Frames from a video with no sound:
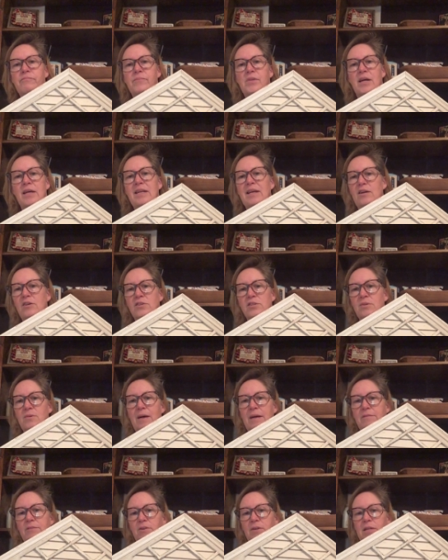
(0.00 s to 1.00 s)
a day or two
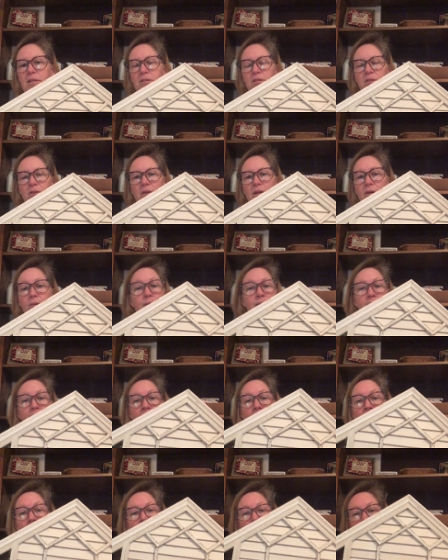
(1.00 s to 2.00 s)
after Easter. It was
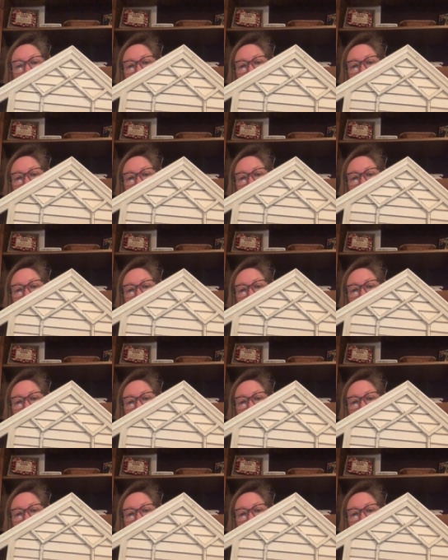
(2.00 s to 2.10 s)
not